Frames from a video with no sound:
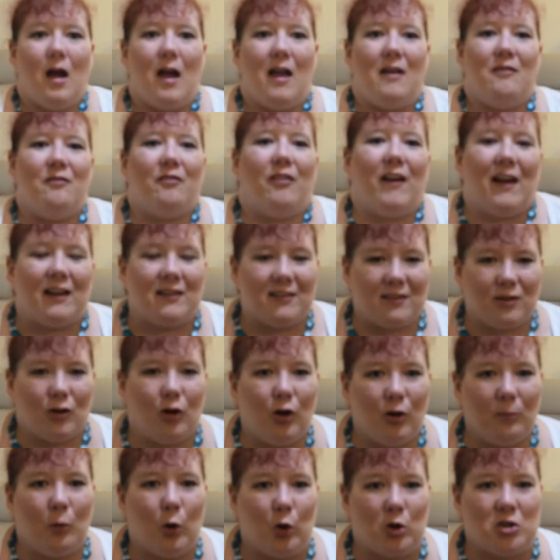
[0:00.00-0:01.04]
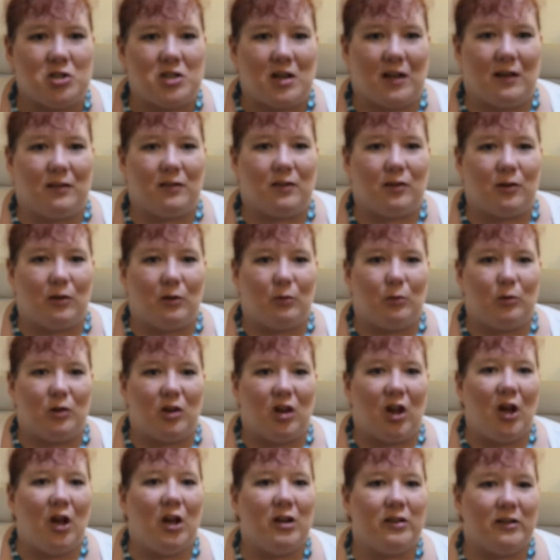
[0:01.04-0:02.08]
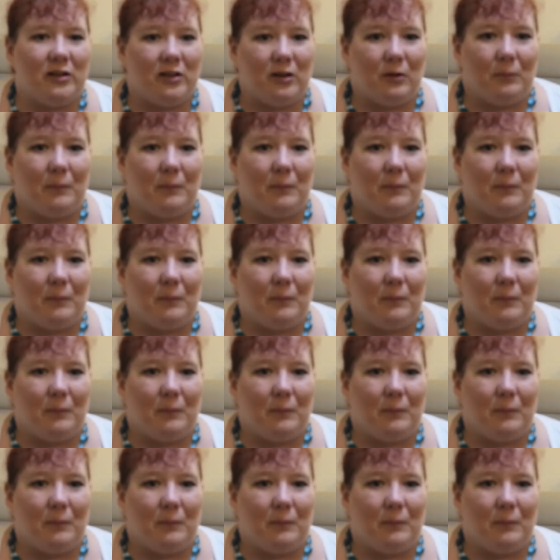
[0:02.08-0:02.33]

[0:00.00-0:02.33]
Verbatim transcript: invest so much into learning